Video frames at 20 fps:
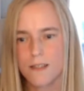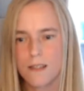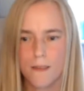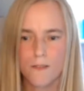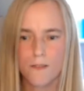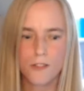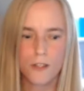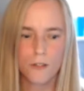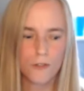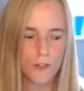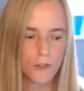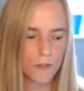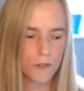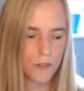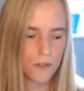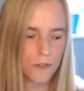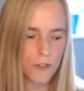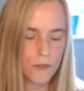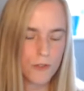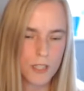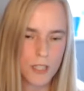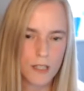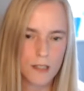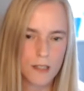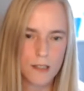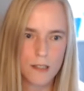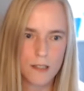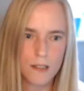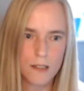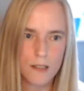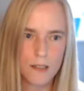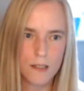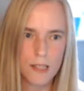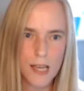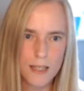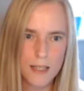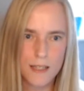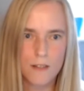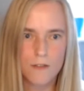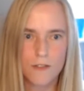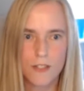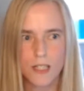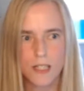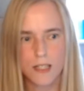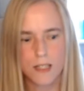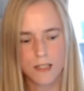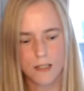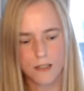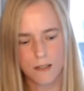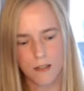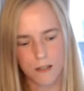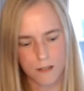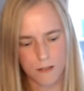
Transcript: So using the SLD,